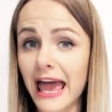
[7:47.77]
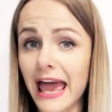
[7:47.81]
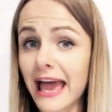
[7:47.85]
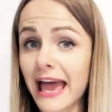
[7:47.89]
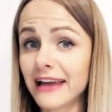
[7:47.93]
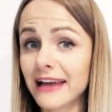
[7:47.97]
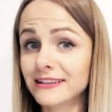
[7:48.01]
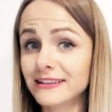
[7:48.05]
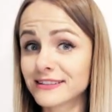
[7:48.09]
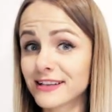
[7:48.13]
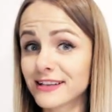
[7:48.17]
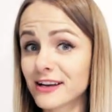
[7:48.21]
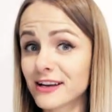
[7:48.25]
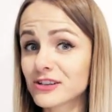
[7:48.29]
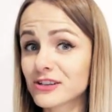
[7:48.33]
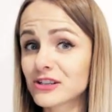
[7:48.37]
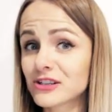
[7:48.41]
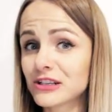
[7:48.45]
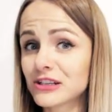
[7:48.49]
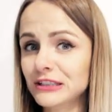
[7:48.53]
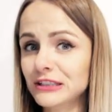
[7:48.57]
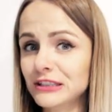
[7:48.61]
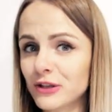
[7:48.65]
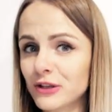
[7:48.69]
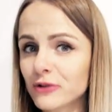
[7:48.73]
and it's
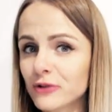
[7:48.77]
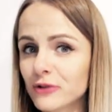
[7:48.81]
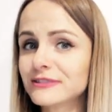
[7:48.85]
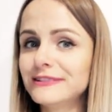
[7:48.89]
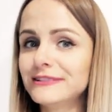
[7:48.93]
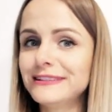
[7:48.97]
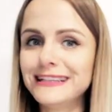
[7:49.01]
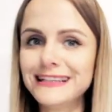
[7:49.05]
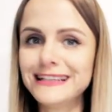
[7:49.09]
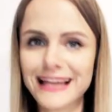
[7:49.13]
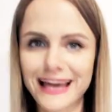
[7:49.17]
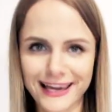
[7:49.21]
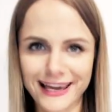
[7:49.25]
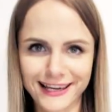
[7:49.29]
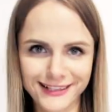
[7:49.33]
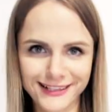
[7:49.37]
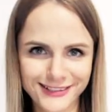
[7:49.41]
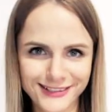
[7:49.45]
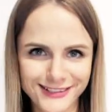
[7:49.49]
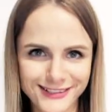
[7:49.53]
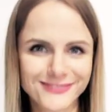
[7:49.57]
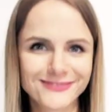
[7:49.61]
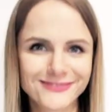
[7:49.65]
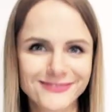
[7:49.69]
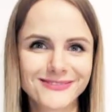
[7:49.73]
actually not
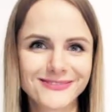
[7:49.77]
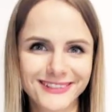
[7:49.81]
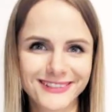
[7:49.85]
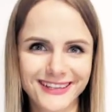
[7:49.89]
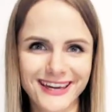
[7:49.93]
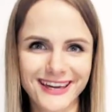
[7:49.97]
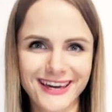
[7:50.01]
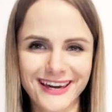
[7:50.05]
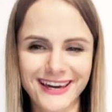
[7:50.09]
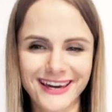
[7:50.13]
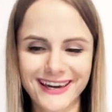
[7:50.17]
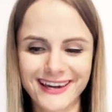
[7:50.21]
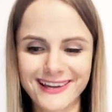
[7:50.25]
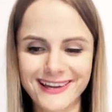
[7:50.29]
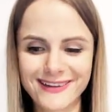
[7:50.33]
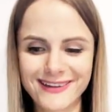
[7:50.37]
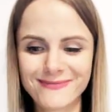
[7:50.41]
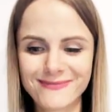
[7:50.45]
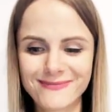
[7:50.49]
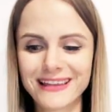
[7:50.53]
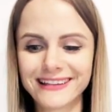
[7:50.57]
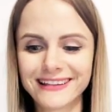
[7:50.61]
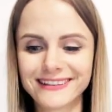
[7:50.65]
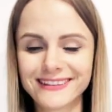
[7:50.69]
delayed, okay?